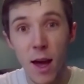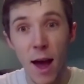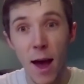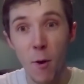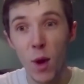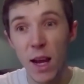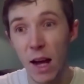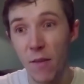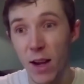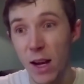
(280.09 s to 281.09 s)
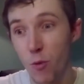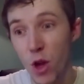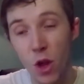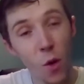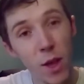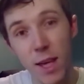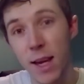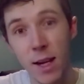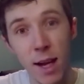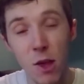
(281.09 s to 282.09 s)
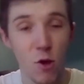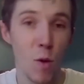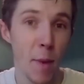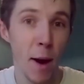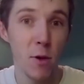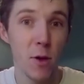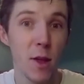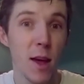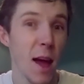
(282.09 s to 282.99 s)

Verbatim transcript: uh, we can have like a rejoicing nature about us